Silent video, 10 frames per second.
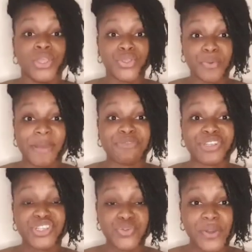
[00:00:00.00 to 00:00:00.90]
Human
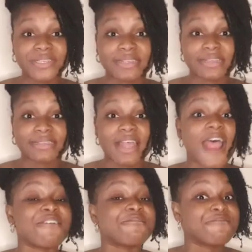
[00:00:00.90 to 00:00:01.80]
resources
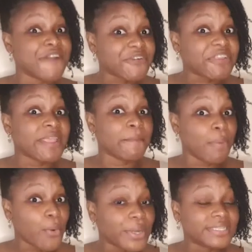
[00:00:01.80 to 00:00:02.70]
are very
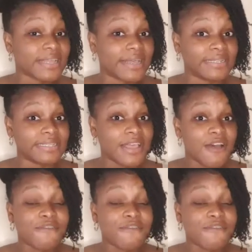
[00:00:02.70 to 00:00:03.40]
important